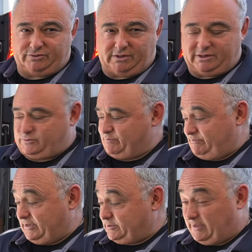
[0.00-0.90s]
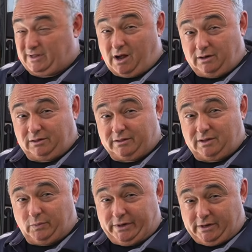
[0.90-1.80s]
So that's about the only
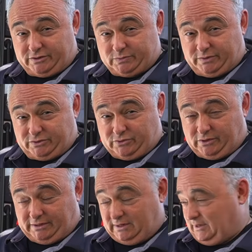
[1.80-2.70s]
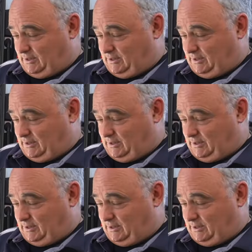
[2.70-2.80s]
thing we noticed with the toilet.